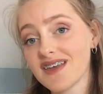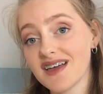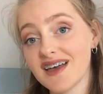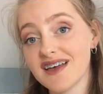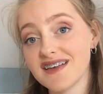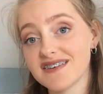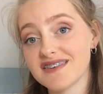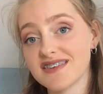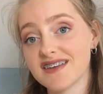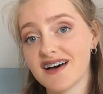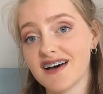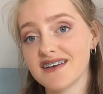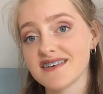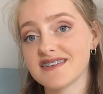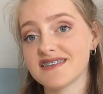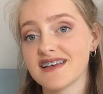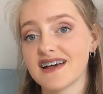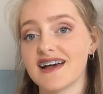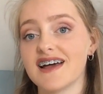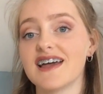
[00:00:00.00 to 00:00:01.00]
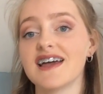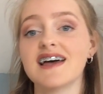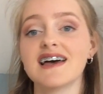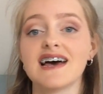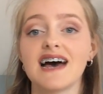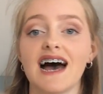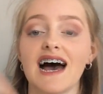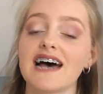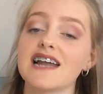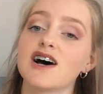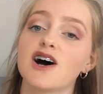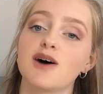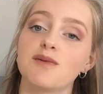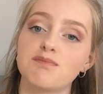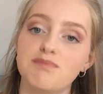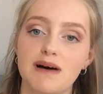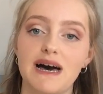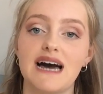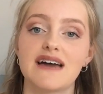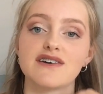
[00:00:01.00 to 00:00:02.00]
it's Thursday and I'm
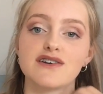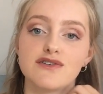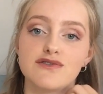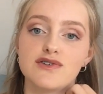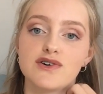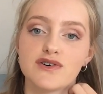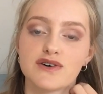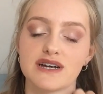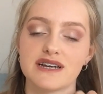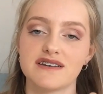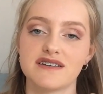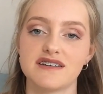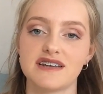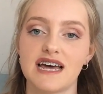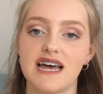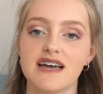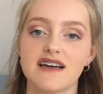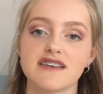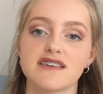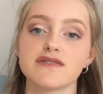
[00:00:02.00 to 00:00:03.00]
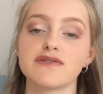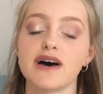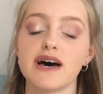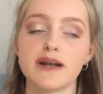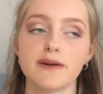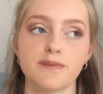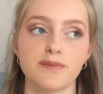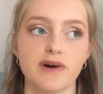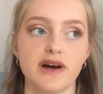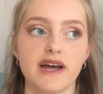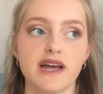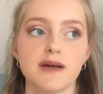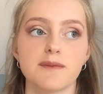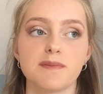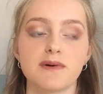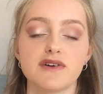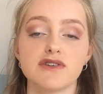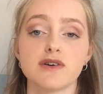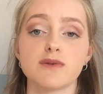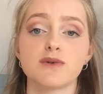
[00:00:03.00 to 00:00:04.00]
back to vlogging today because I've had a break
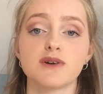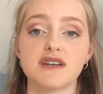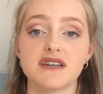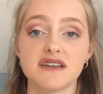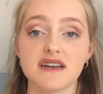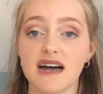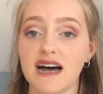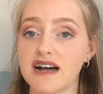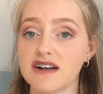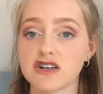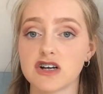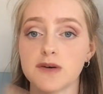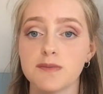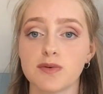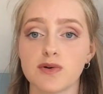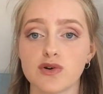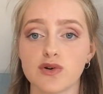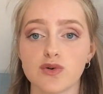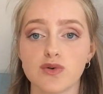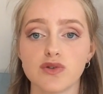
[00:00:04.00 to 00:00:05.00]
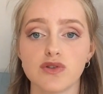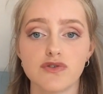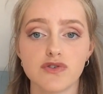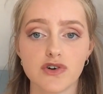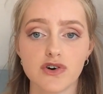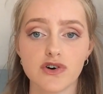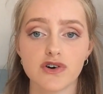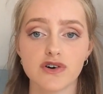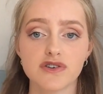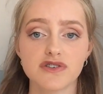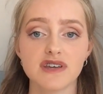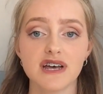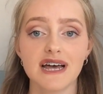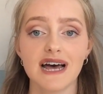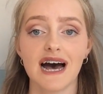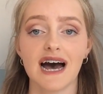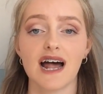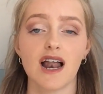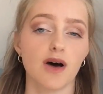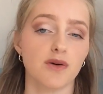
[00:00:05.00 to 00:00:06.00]
because I wanted to catch up on all the vlogs
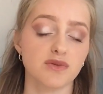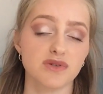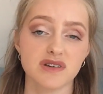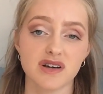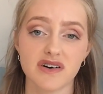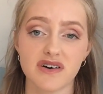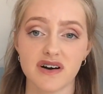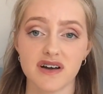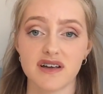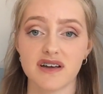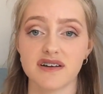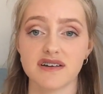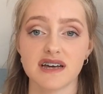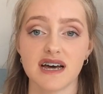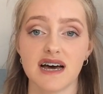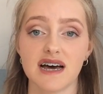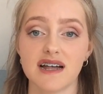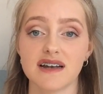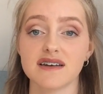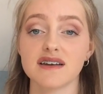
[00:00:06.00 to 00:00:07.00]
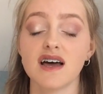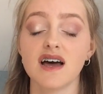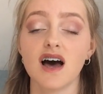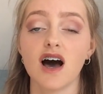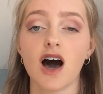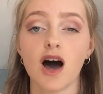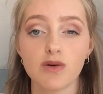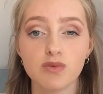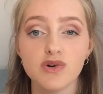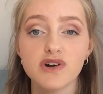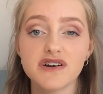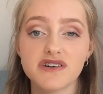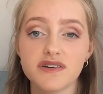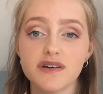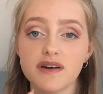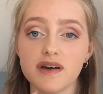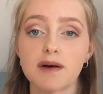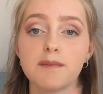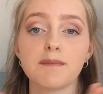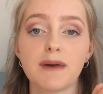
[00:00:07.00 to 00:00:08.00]
and I was tired and I wanted
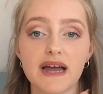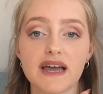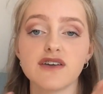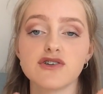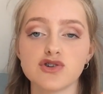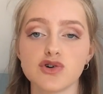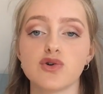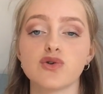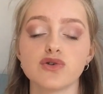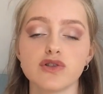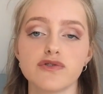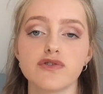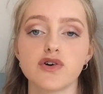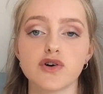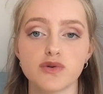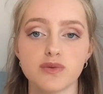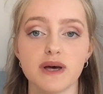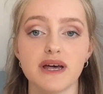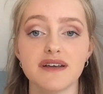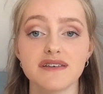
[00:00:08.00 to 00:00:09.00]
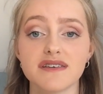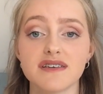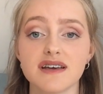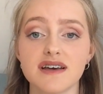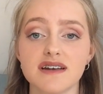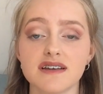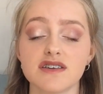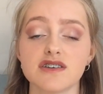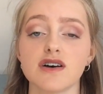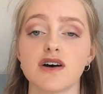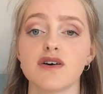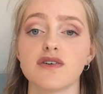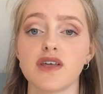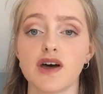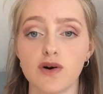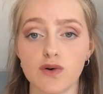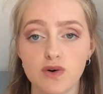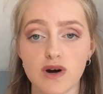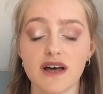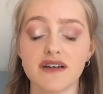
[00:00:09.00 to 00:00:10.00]
to make sure all the vlogs were edited, so
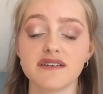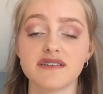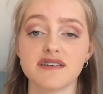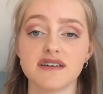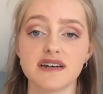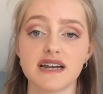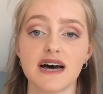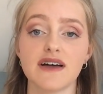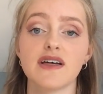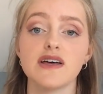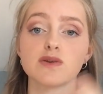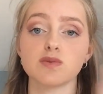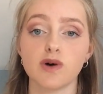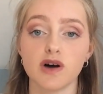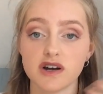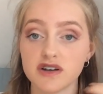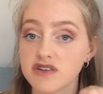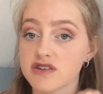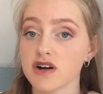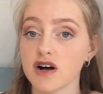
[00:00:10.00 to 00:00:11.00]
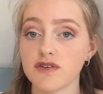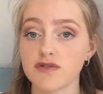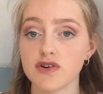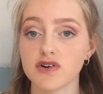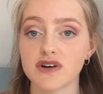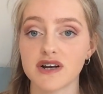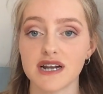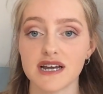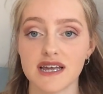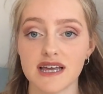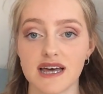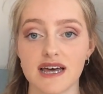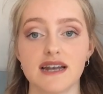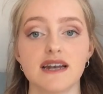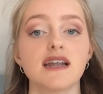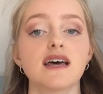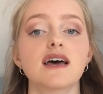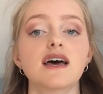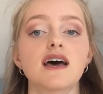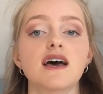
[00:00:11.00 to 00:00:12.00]
they're all edited now. That's why I could start vlogging
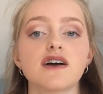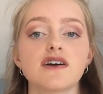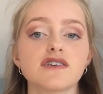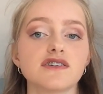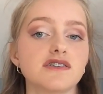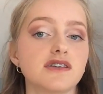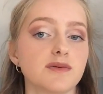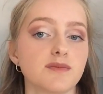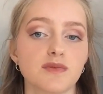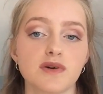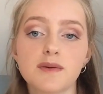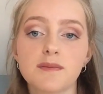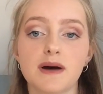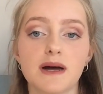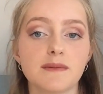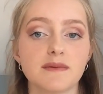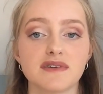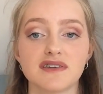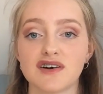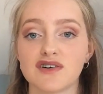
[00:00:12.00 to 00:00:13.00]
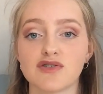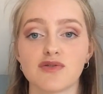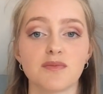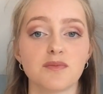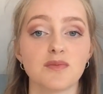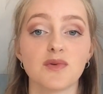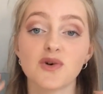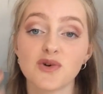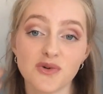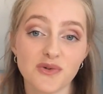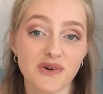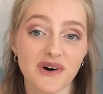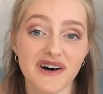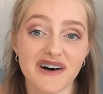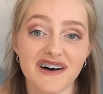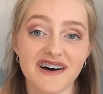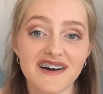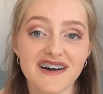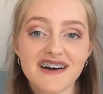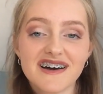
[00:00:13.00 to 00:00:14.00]
again, because I didn't want to make myself more
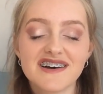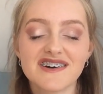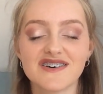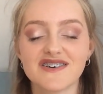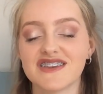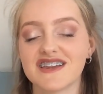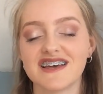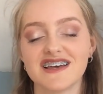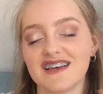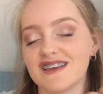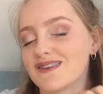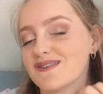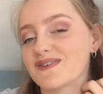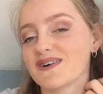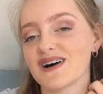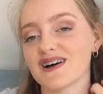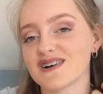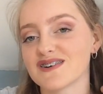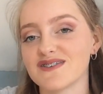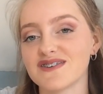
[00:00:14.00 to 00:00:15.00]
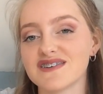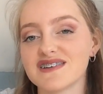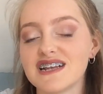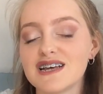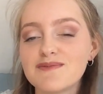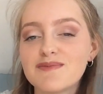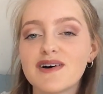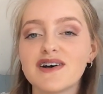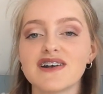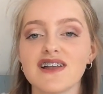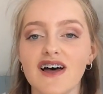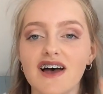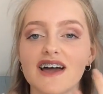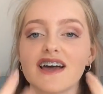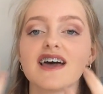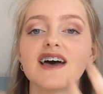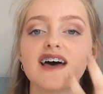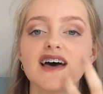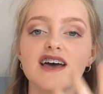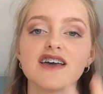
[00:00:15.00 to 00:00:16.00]
work. Not that it is work obviously, but like,
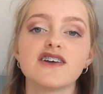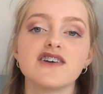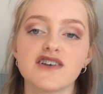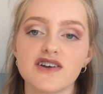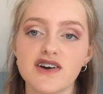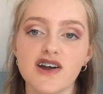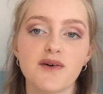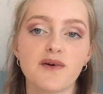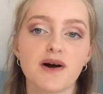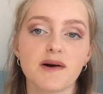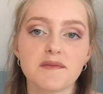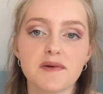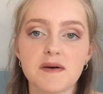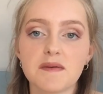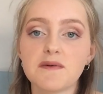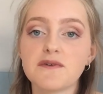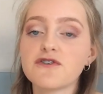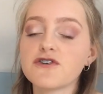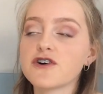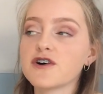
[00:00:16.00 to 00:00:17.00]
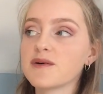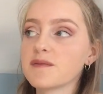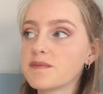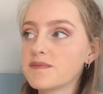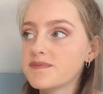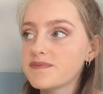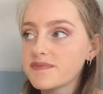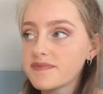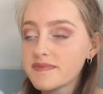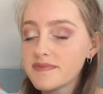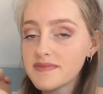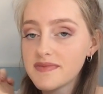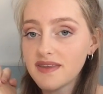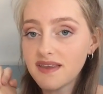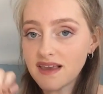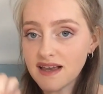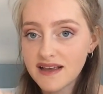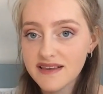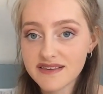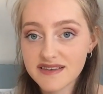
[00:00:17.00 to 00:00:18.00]
you know where I'm coming from.
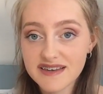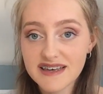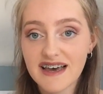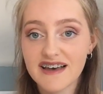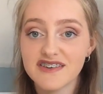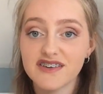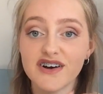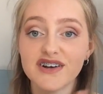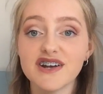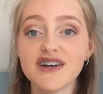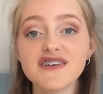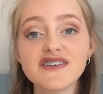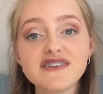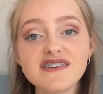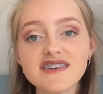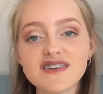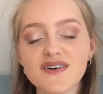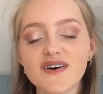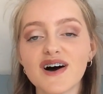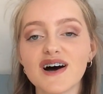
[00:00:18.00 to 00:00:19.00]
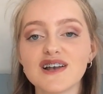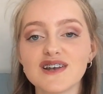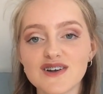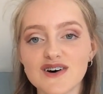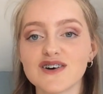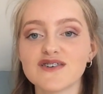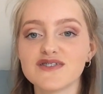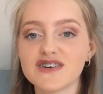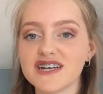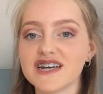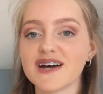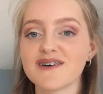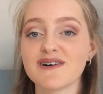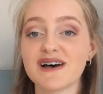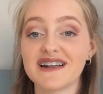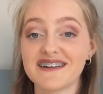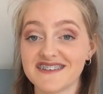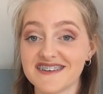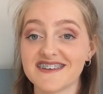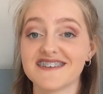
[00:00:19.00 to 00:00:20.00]
So yes, I know this is quite a long video
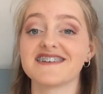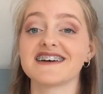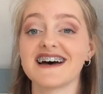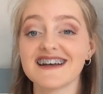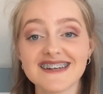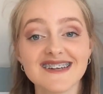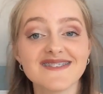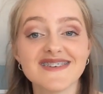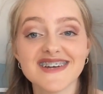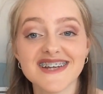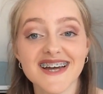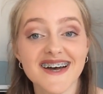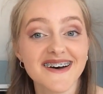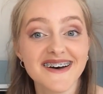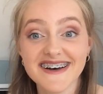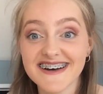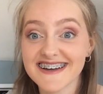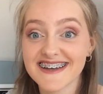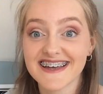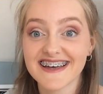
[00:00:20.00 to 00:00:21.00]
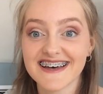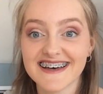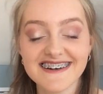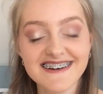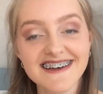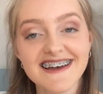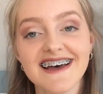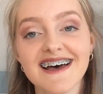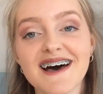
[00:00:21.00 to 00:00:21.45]
and it's a chatty video again,